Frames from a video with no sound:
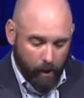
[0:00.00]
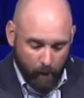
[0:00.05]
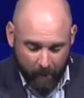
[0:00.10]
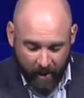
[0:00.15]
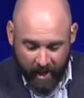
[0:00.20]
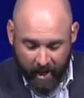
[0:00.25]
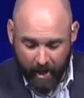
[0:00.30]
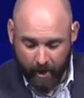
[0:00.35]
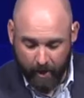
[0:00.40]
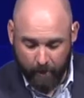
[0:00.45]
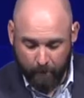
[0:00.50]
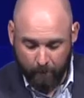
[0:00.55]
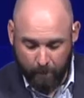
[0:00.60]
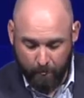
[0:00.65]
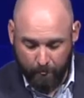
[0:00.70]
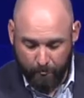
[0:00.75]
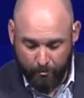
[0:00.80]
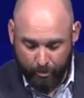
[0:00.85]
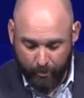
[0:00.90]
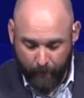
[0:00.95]
a man.
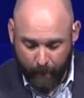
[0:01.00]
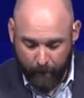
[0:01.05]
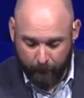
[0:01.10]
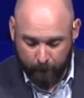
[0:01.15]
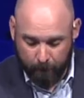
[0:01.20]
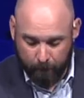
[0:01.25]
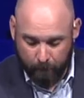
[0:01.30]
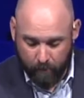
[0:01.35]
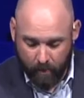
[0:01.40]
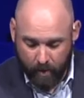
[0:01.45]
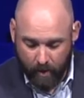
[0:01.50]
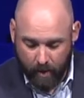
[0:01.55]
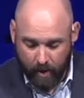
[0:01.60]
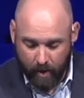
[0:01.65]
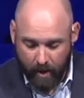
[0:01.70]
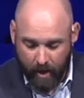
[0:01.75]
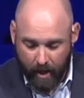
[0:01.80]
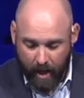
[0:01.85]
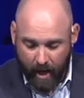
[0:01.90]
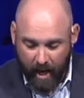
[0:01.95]

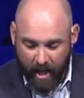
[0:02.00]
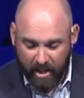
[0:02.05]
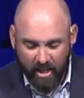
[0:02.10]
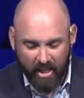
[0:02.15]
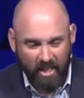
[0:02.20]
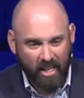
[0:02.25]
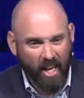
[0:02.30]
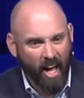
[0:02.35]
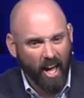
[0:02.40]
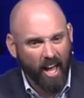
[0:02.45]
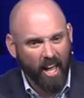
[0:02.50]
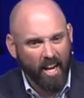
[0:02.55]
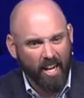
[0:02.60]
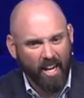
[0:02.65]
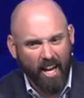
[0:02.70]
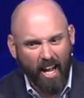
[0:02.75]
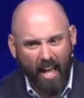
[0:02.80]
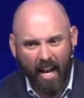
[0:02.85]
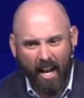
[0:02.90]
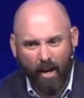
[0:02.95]
And then God,
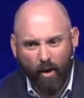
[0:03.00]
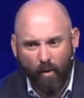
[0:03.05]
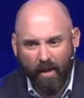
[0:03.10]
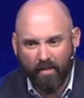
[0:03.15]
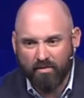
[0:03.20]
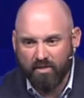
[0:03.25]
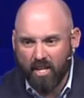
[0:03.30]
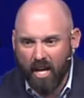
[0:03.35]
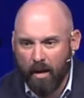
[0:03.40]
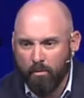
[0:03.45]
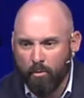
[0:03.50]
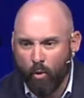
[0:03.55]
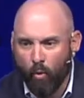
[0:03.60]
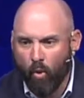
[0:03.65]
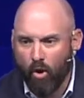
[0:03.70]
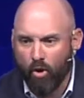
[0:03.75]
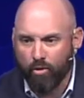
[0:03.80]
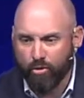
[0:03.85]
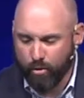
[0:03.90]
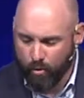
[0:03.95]
and I don't have time to
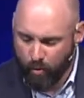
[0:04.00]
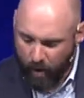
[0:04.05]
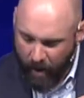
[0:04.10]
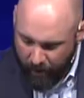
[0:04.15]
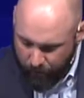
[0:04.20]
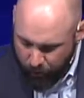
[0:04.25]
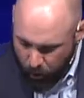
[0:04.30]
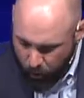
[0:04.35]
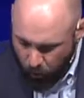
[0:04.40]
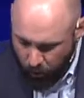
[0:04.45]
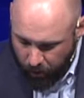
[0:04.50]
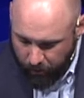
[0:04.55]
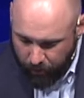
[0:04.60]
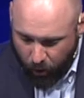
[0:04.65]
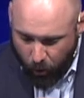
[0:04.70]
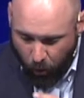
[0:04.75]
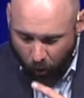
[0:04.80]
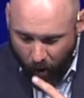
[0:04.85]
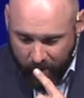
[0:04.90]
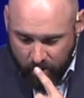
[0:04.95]
walk through every one of
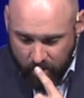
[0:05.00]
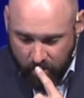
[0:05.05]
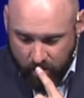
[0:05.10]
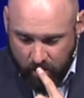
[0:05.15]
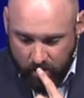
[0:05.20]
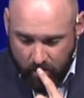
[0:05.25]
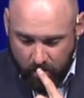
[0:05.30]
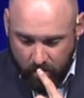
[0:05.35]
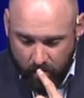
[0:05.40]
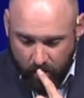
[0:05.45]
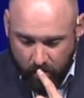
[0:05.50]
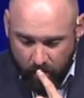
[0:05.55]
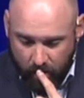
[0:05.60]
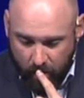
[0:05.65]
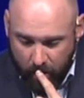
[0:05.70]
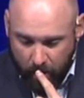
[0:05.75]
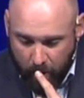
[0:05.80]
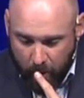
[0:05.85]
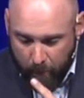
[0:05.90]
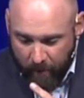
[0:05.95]
the questions,
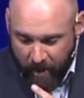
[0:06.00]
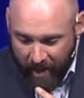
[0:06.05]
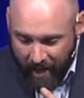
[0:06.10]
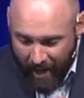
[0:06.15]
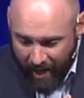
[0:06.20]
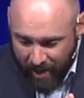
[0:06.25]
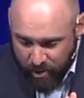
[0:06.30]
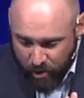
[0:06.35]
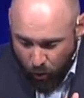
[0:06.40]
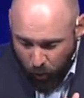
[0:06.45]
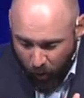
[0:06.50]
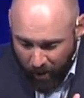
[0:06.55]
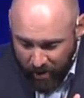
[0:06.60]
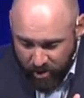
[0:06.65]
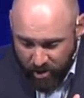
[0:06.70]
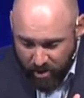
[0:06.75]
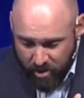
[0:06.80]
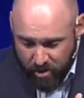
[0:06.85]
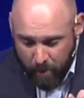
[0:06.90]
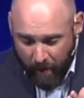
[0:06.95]
but he asks
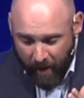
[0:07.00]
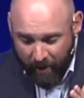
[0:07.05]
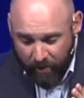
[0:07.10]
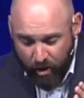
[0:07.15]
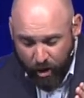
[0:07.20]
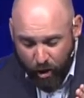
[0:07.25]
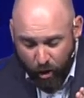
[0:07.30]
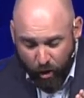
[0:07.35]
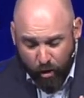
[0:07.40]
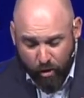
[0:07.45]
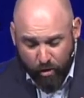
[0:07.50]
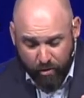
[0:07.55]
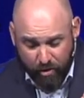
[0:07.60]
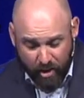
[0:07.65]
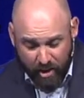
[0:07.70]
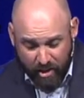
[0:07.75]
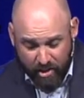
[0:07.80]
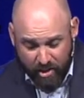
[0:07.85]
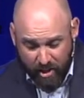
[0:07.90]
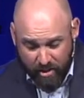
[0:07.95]
questions about the earth,
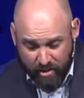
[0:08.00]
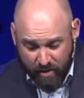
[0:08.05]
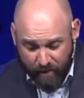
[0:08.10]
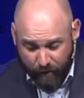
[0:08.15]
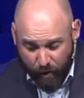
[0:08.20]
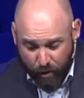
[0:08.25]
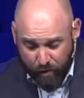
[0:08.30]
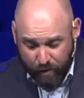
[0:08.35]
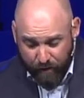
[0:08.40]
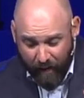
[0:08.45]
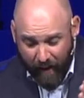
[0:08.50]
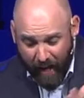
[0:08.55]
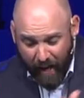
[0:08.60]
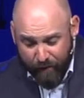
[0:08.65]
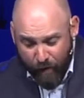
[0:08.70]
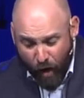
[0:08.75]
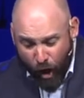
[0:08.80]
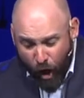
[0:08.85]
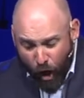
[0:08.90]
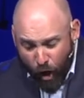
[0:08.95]
and he says in verse
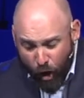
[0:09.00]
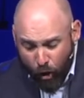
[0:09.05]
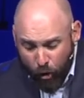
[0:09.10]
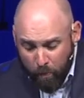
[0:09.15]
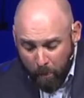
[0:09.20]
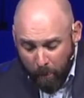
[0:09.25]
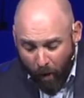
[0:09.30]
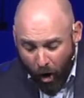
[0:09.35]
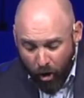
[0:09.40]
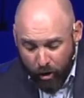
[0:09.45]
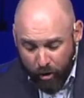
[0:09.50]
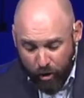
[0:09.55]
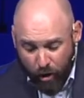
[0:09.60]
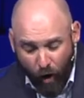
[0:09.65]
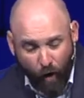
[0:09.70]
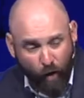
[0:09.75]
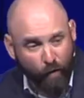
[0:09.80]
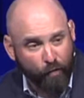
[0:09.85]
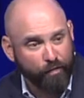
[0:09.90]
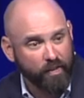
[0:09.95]
5, Who marked
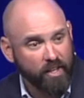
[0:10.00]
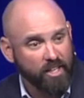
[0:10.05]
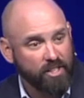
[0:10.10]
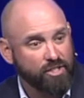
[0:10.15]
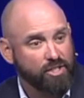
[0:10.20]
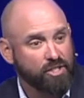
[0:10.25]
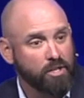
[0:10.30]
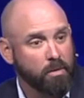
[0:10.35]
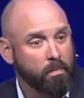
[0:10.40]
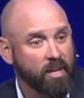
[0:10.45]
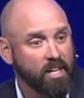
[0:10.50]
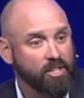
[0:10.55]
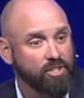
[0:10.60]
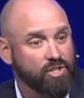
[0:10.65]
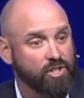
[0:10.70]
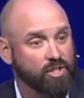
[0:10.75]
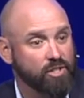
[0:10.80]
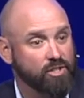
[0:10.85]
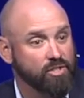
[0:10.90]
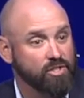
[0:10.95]
off its
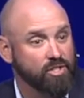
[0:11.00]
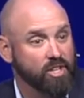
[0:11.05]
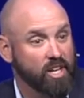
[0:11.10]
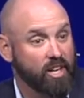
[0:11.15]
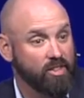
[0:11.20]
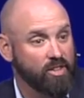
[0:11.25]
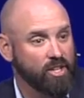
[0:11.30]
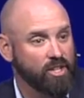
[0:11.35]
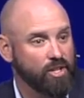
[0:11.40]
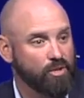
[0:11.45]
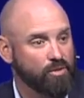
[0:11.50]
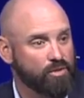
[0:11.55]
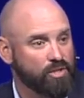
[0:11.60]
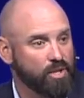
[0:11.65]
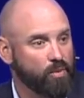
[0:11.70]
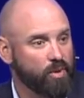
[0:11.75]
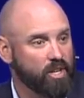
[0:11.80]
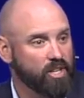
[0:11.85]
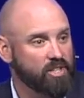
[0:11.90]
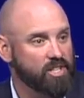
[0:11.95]
dimensions? And then do you
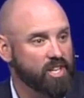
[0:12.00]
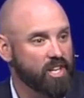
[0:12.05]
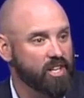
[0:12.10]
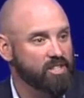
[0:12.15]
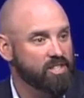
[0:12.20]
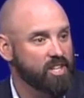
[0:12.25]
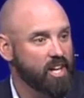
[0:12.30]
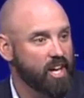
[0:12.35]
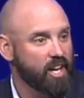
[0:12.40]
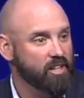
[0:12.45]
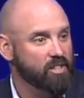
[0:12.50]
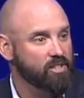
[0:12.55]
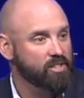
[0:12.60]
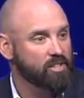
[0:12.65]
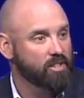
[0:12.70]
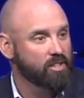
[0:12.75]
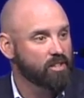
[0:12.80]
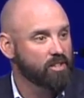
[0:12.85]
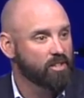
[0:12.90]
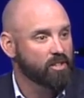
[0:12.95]
see what he says
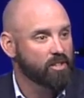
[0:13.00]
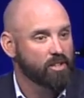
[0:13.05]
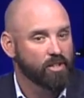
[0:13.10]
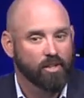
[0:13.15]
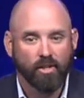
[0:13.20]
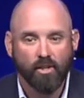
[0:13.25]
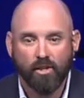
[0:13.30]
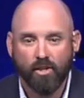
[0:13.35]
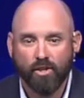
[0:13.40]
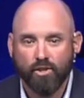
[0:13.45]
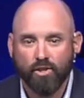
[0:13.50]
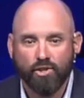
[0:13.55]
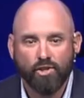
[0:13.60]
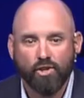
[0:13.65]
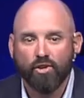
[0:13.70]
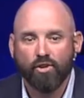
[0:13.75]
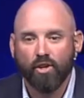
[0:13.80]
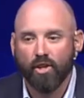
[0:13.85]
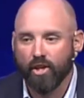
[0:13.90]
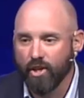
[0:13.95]
next?
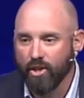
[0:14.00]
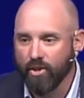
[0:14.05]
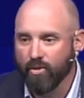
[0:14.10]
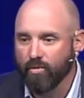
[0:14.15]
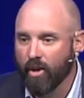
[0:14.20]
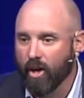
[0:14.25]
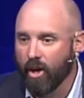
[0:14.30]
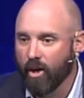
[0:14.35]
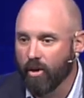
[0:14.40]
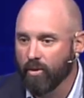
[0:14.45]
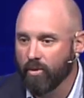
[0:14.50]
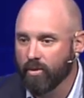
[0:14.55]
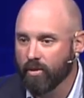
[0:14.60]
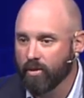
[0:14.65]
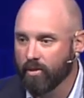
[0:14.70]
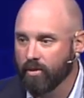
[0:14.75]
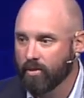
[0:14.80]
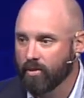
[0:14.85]
Surely you know.